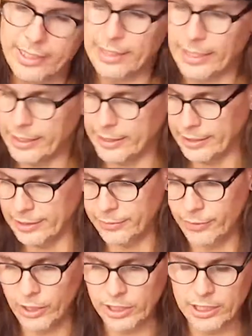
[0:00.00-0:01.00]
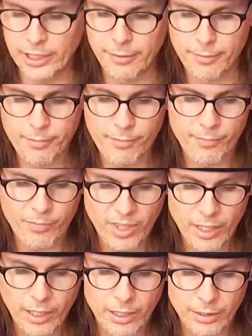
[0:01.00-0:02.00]
other things first.
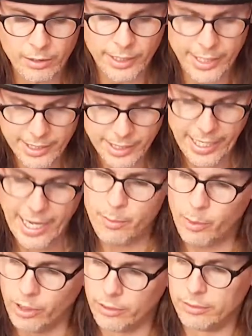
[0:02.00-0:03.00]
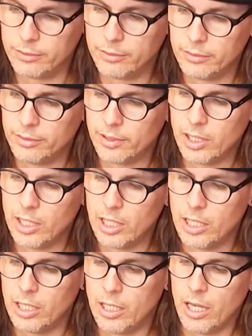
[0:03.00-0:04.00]
Here's a cable,
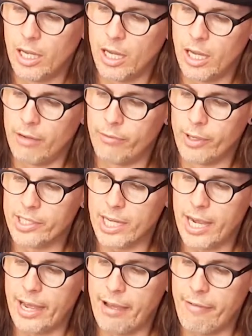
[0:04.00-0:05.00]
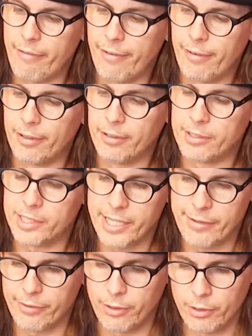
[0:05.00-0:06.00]
of which I have
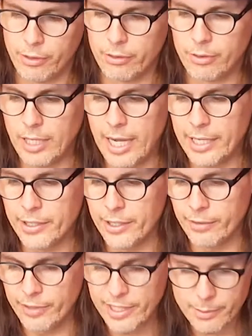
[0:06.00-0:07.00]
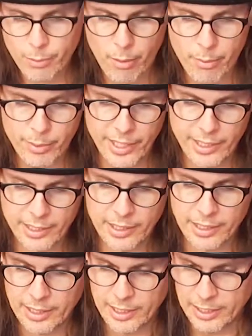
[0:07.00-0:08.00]
several hundred of these probably.
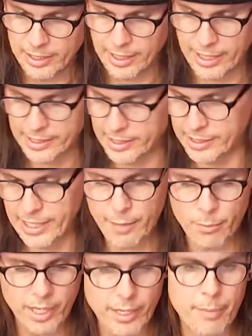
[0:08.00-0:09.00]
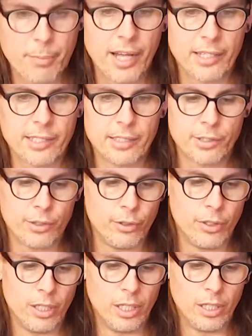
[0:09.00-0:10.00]
It's the same one that plugs into
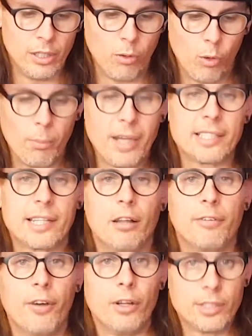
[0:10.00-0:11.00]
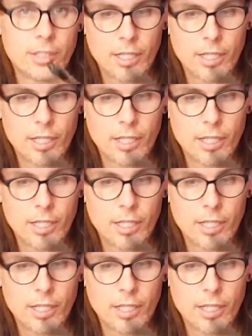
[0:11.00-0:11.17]
all my cell phones.